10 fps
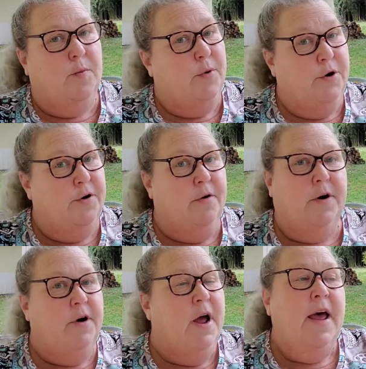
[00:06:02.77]
putting her on
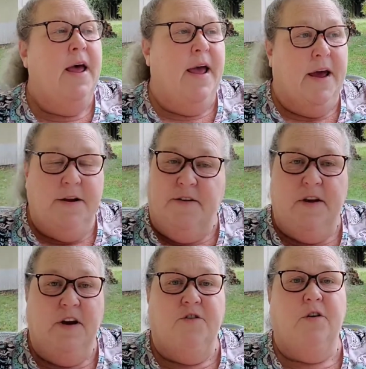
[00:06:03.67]

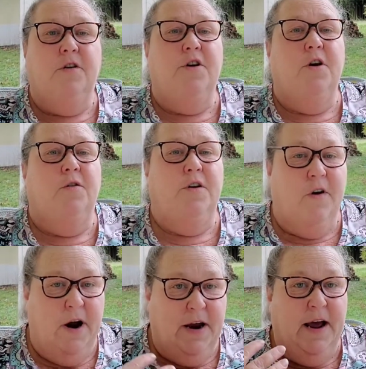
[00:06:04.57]
anesthesia. They
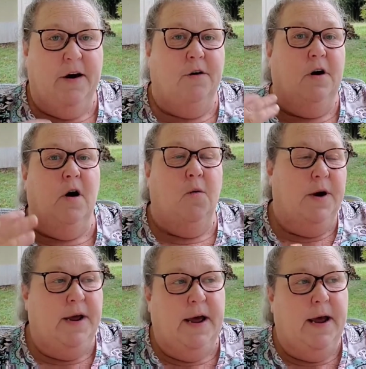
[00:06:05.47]
tried to get her going
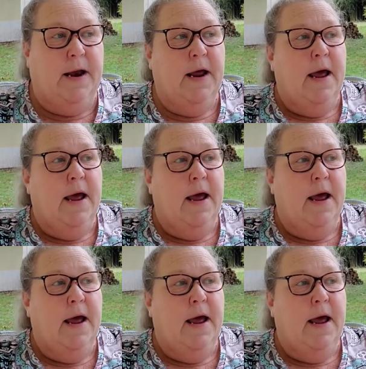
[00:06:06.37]
again,